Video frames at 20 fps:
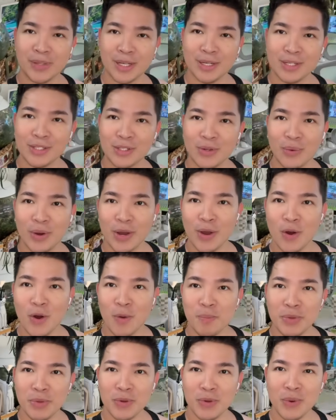So I
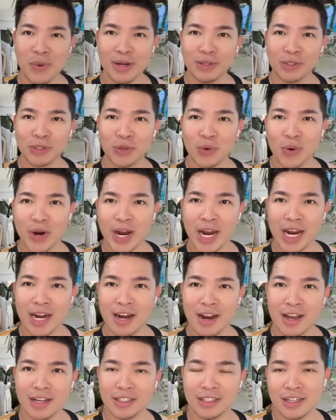hope you enjoyed
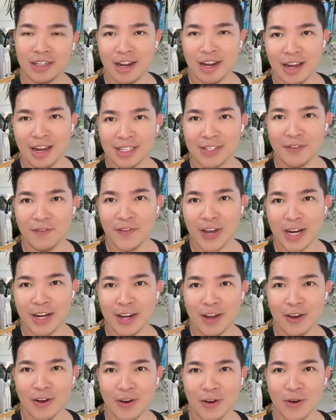today's
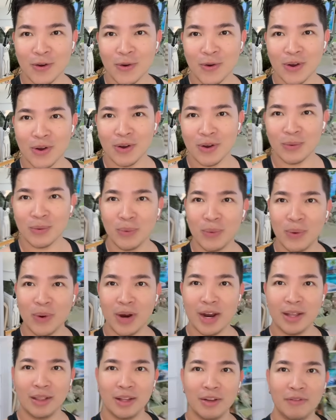video. Ooh,
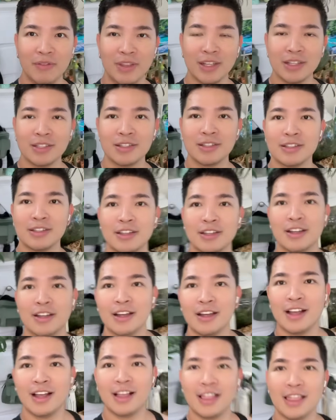I love
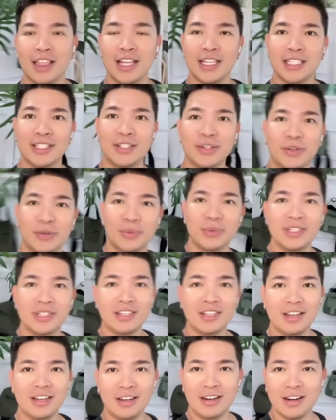this new
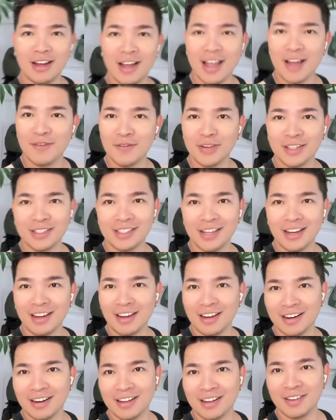scene. I haven't
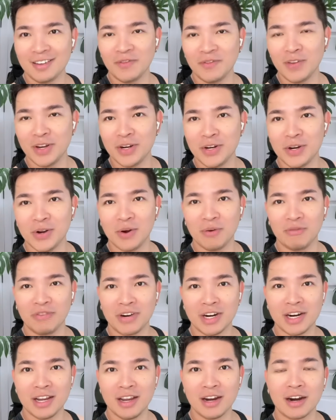taken a video over
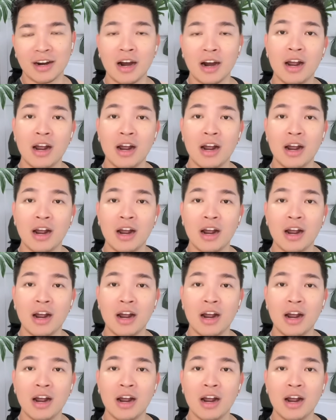here.